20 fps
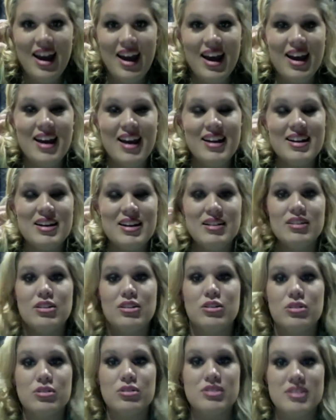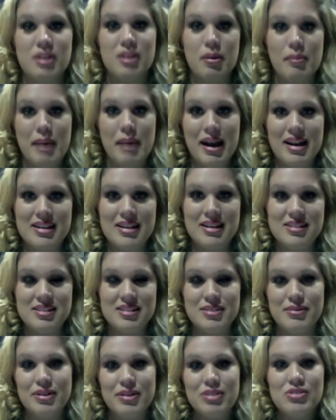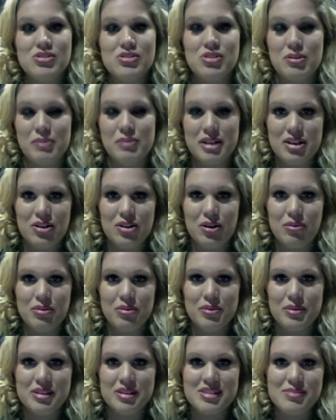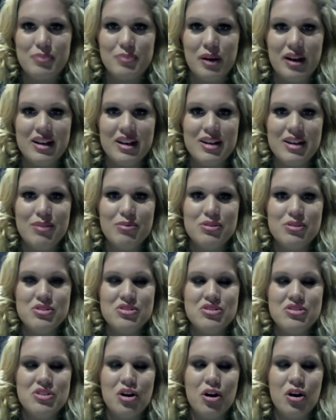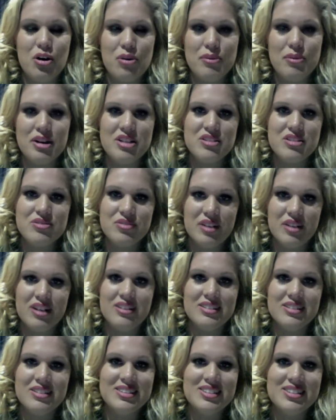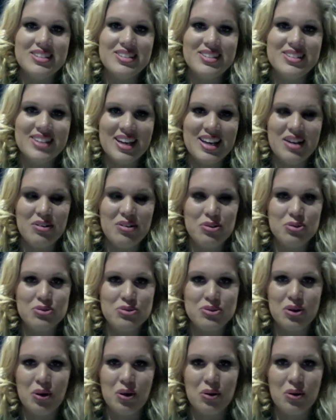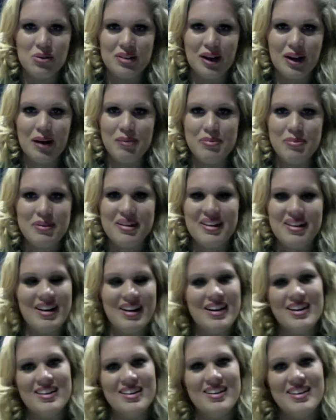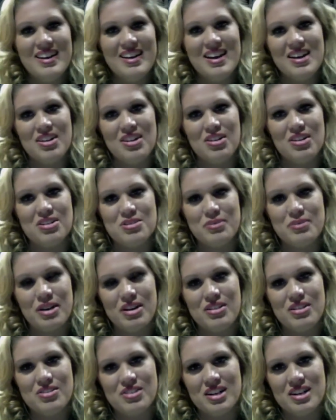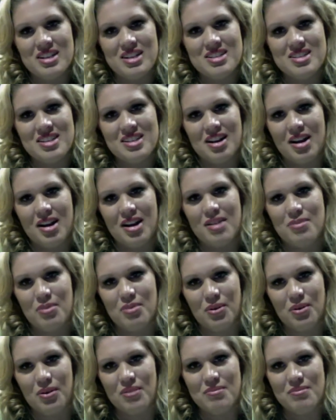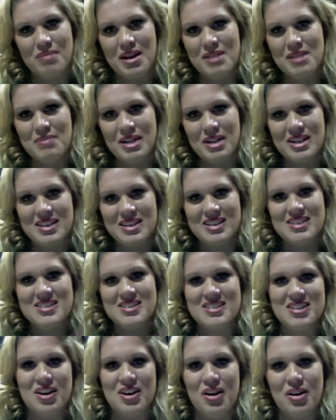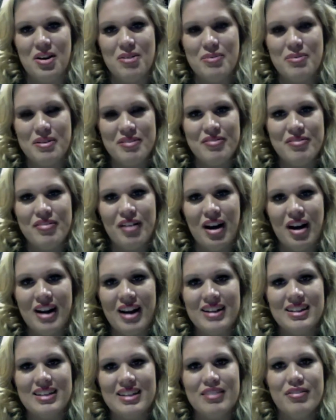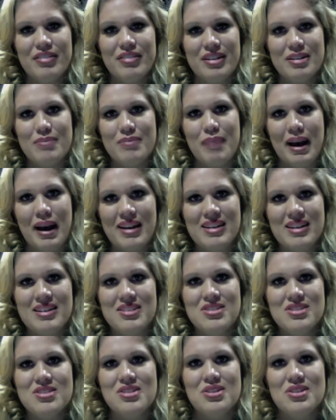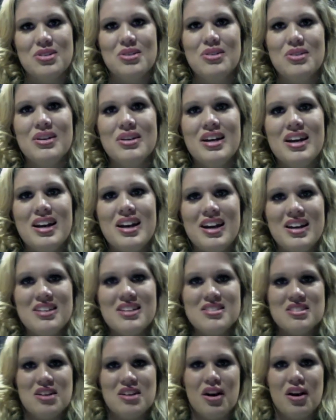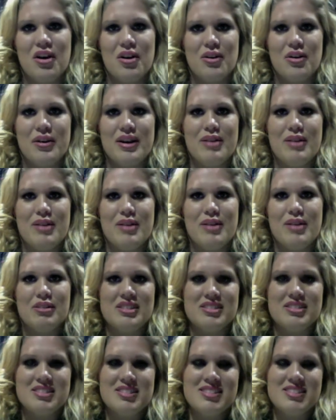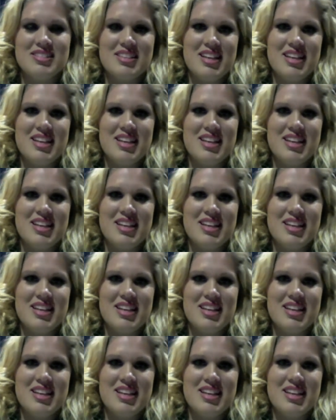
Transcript: and it looked amazing. We got so many compliments, but it was so much fun to get all dolled up, and I got to wear a dress that I brought many, many years ago, but finally fitted back into. So it was